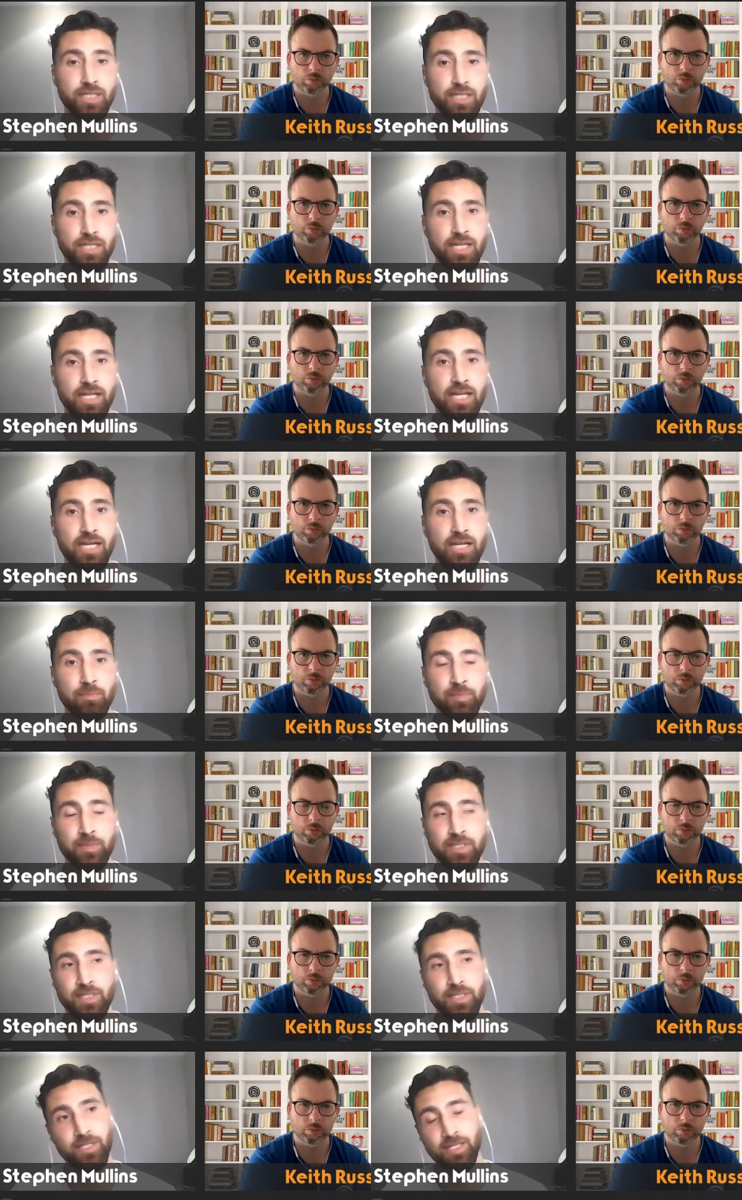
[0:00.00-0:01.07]
Speaker 1: Um,
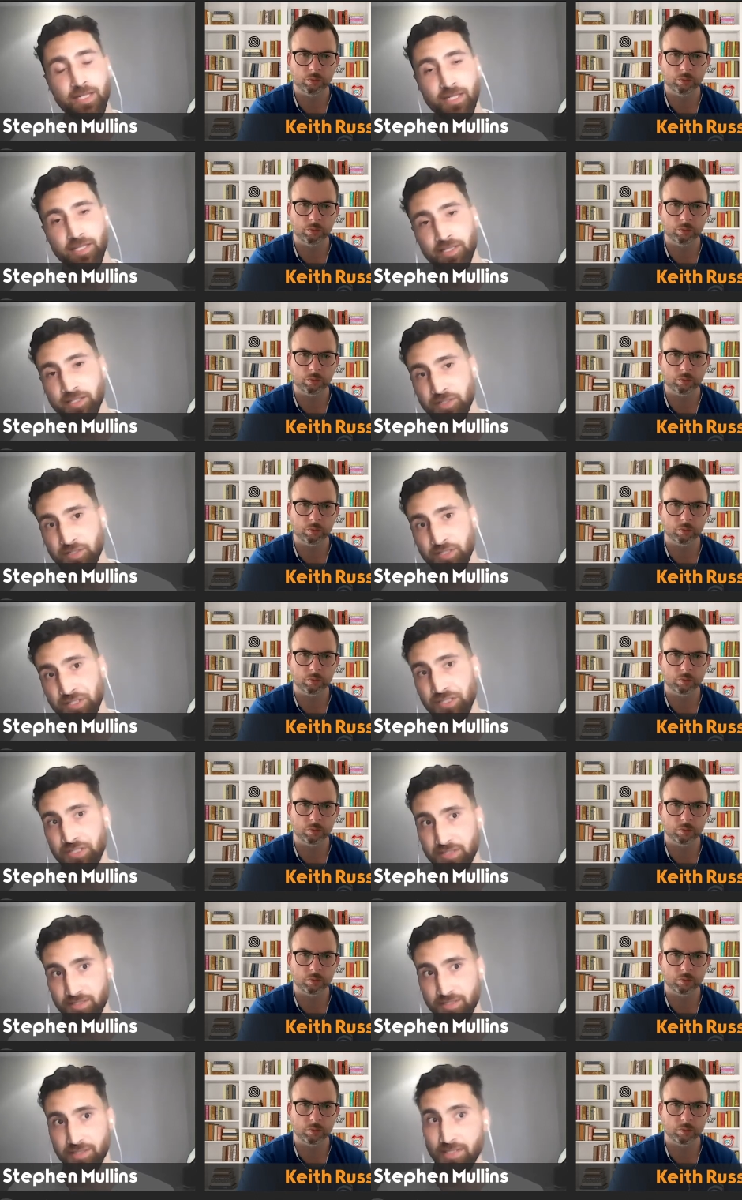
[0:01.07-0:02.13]

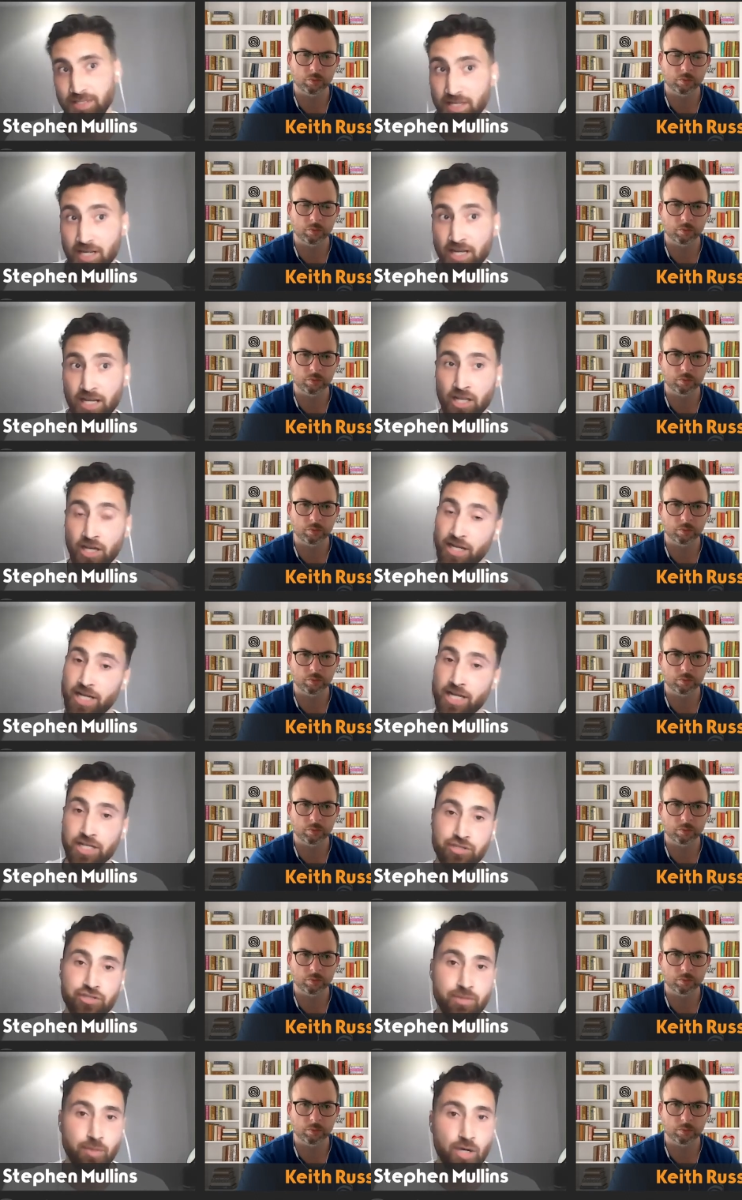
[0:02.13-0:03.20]
there's a lot of
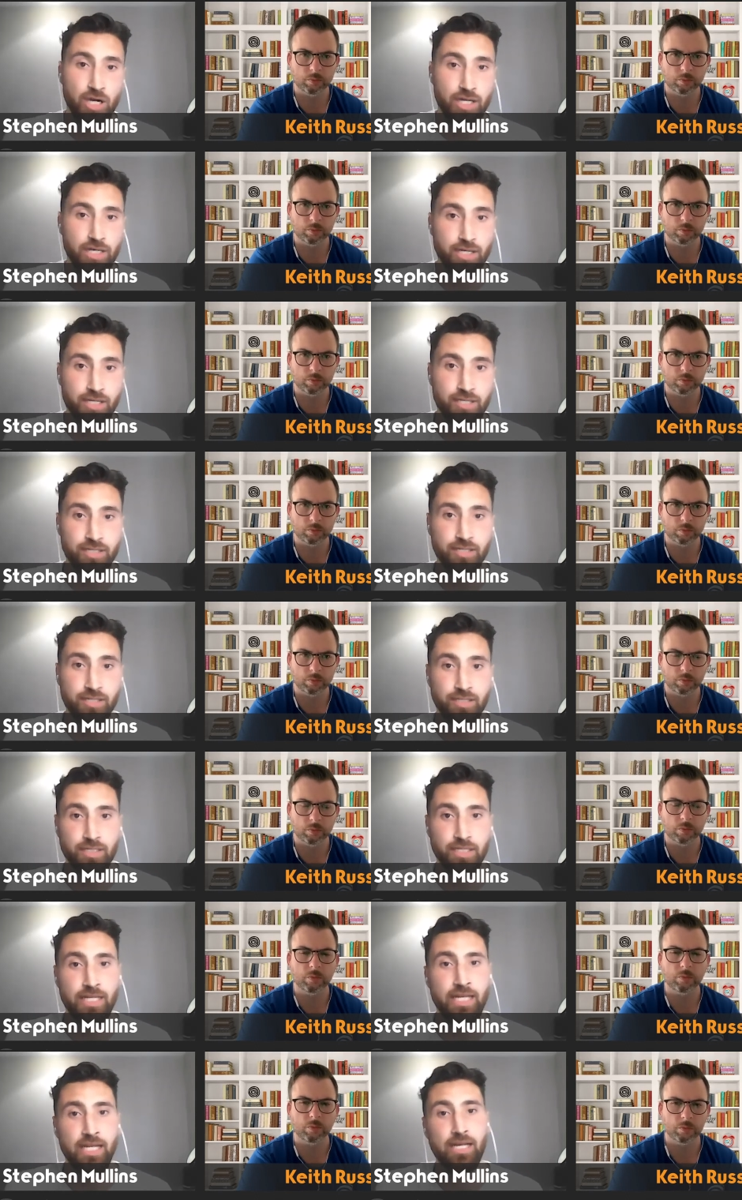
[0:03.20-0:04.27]
history behind it
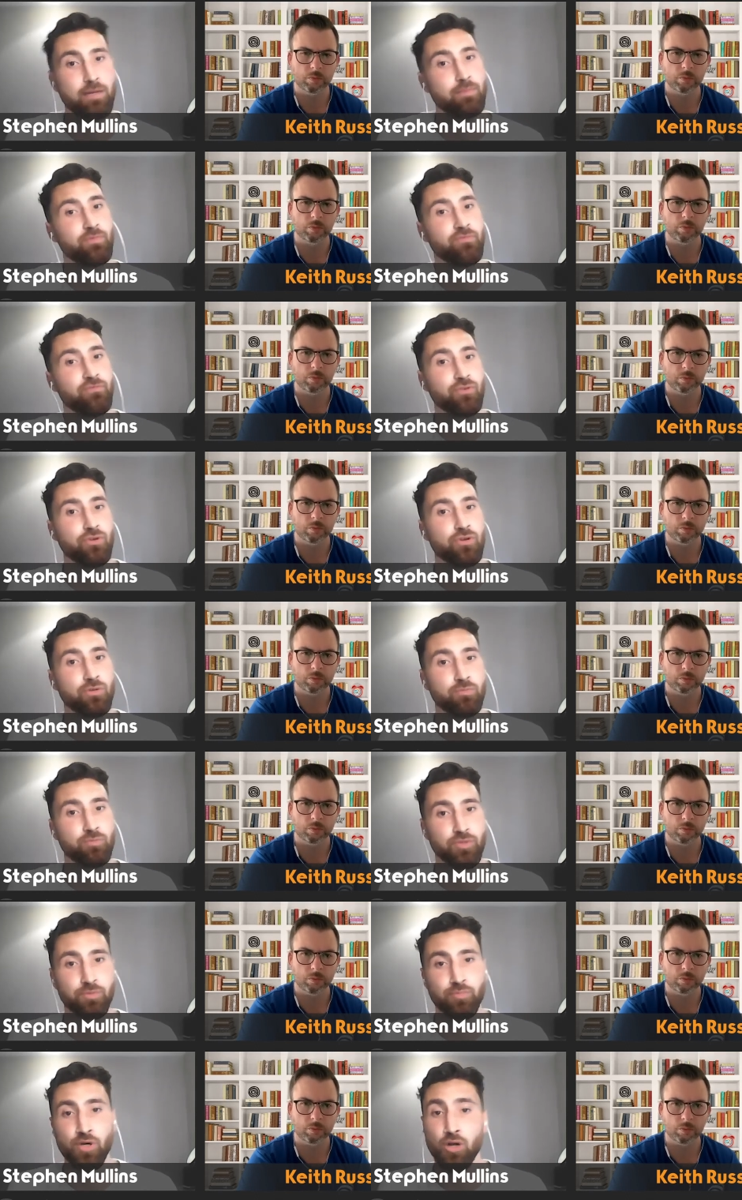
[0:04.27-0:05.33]
um, from
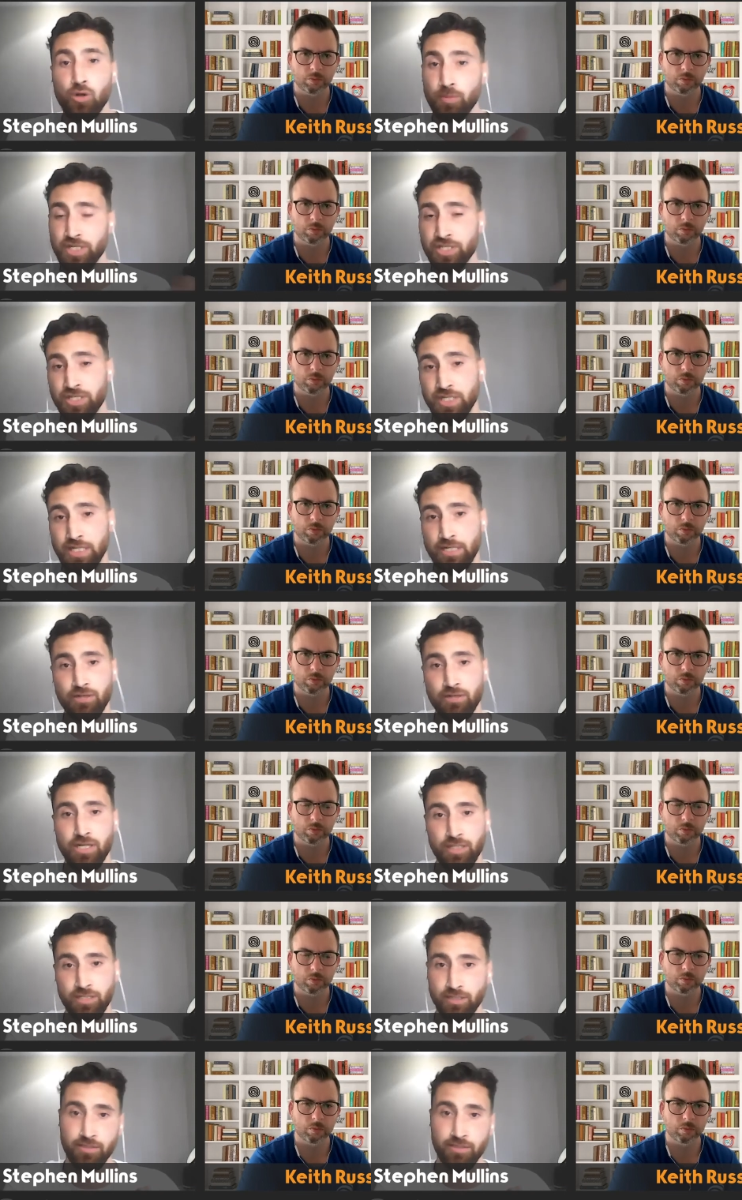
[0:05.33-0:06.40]
the Prohibition era
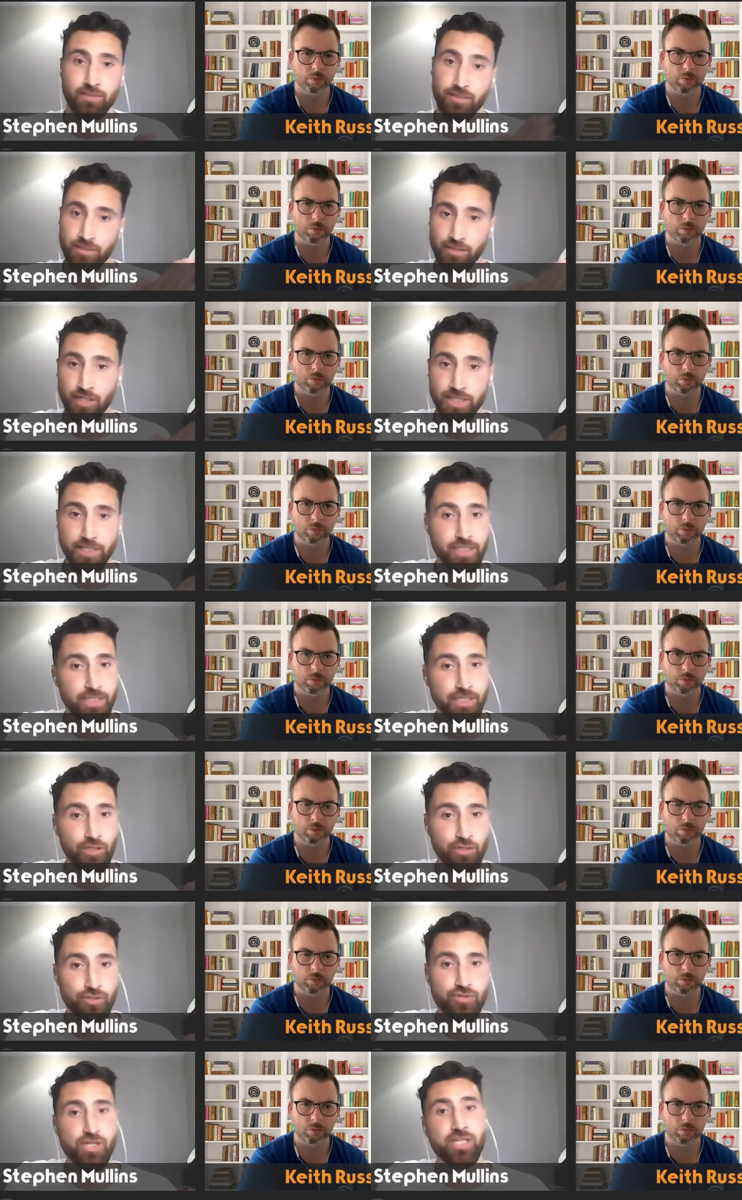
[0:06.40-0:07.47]
and the
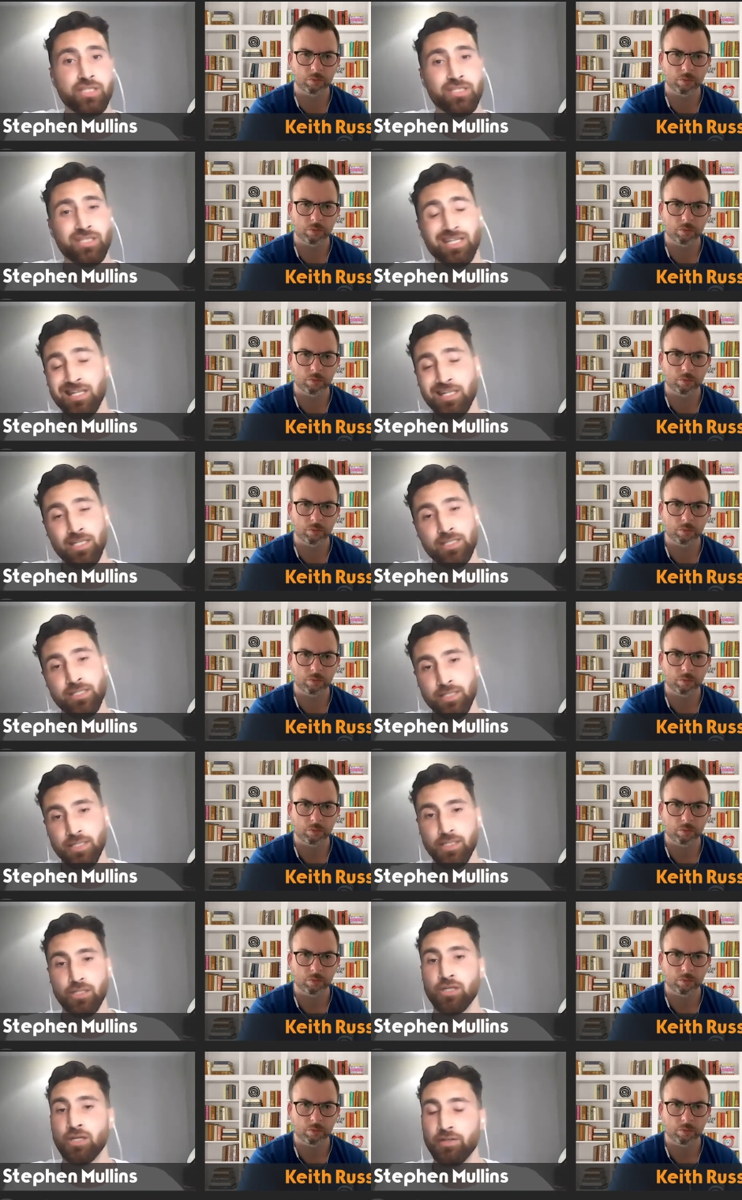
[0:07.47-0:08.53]
1900s, and it's
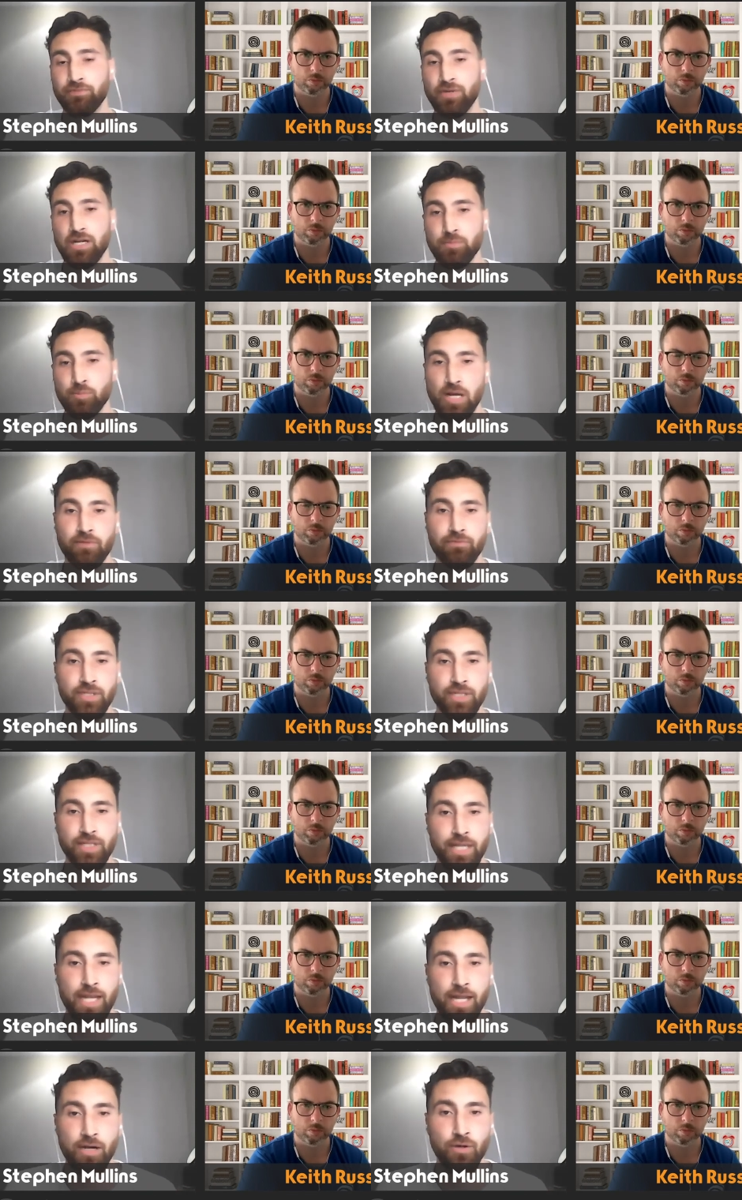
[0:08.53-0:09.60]
still kind of very prevalent
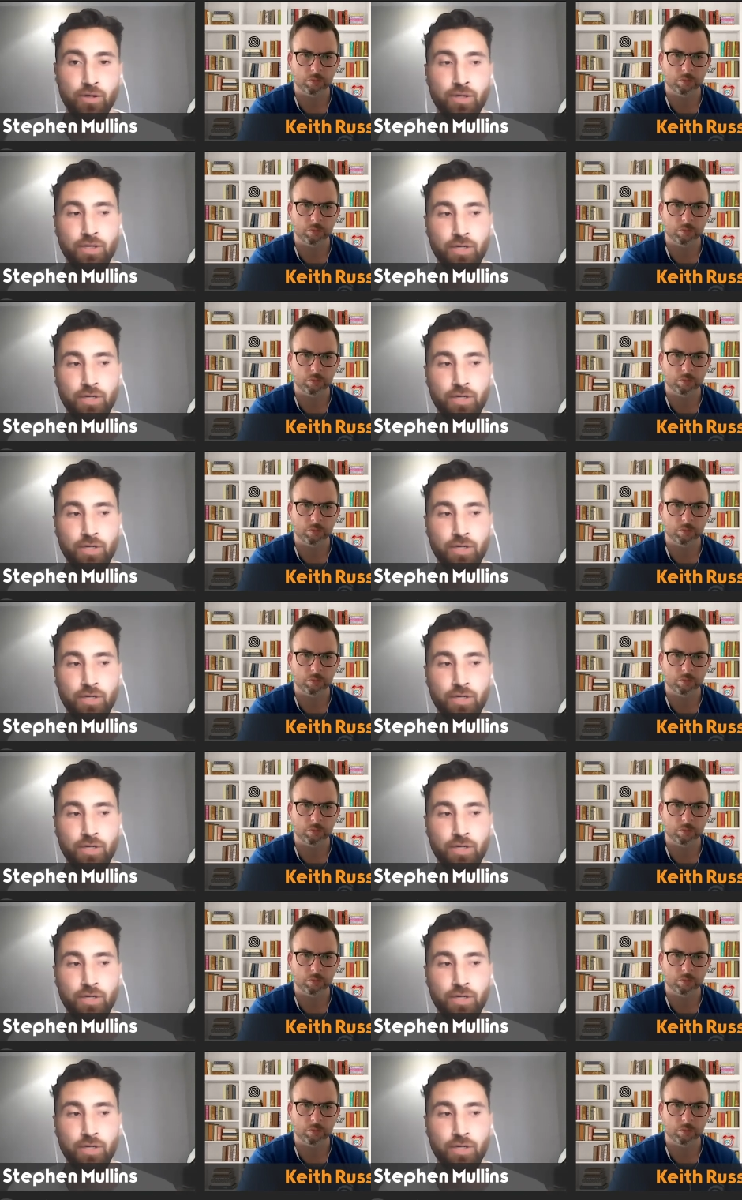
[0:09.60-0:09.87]
now.